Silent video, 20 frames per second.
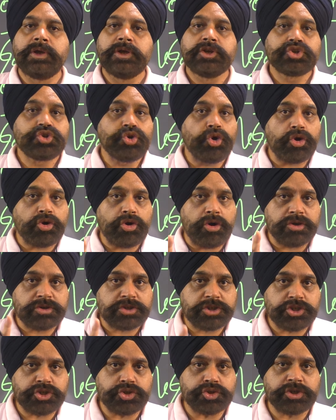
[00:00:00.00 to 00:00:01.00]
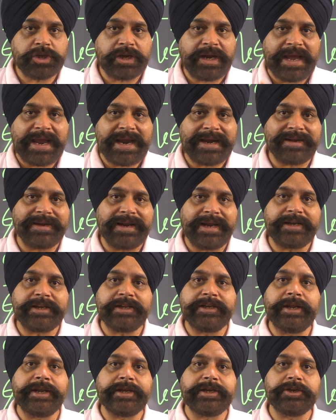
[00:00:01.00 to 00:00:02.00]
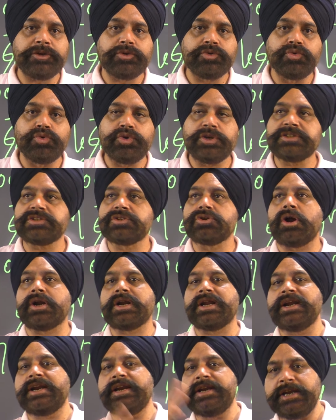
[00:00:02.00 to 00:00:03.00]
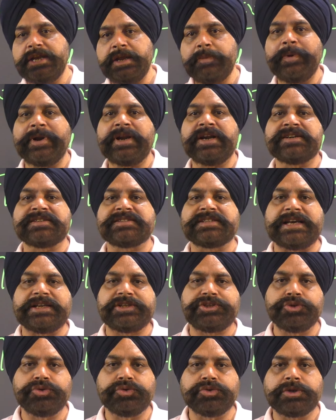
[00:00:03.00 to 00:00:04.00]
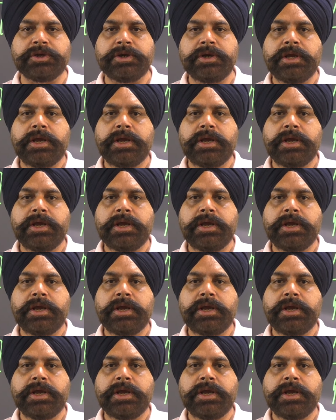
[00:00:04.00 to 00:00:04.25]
So Constitution Act 1982 is not an independent statute